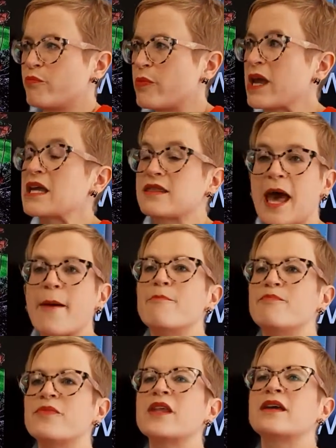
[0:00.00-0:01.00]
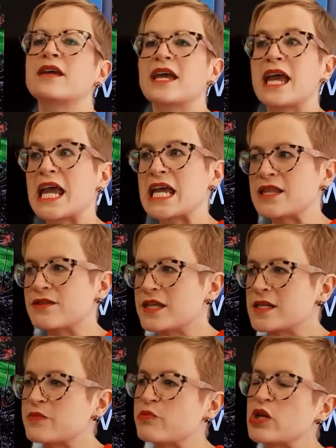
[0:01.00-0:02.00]
being them in
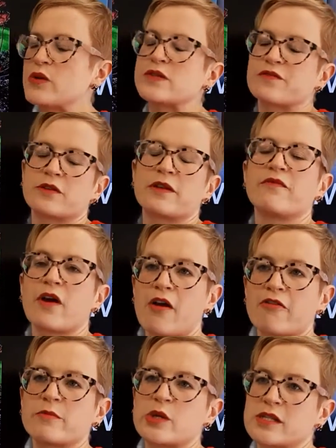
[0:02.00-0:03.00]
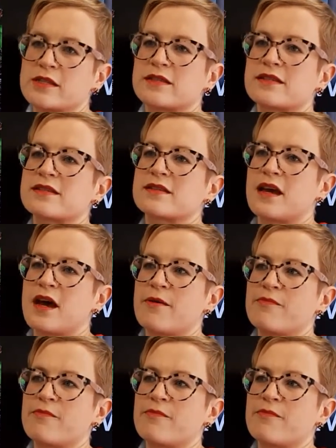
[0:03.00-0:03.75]
these beautiful environments.